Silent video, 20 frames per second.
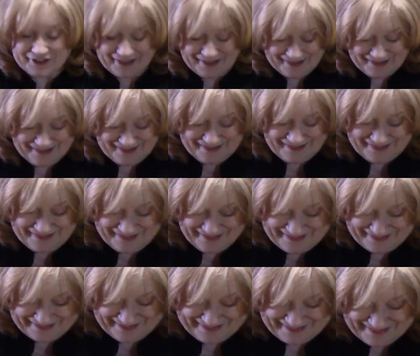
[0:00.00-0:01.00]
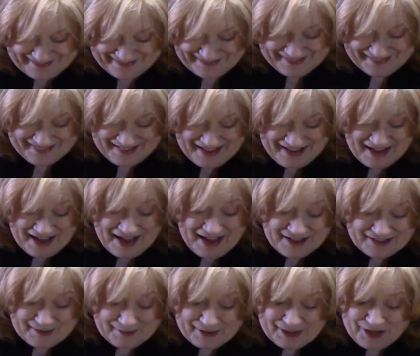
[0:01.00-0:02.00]

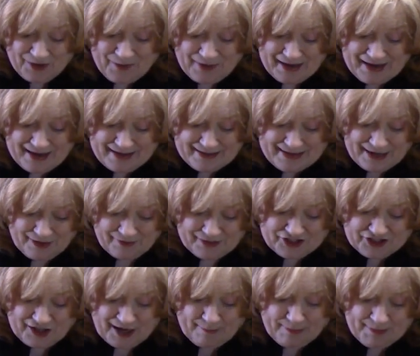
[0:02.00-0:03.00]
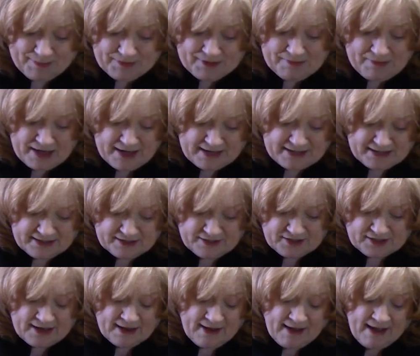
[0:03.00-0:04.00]
so I'm going to go ahead now and chop up some onions.